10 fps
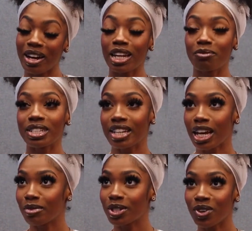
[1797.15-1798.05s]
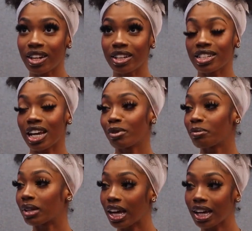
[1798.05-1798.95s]
My name is Diamond, so I need
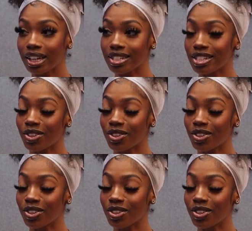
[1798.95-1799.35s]
diamond plaques.